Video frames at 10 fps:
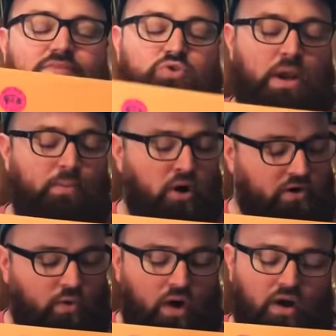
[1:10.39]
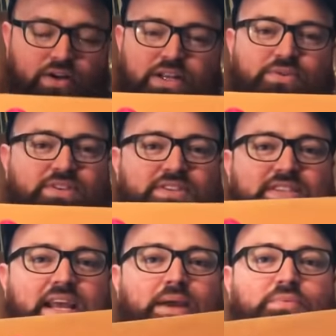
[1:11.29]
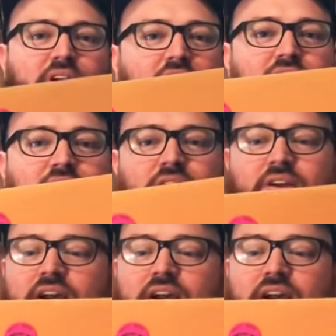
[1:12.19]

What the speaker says: Trey Barker quality with the stamped cover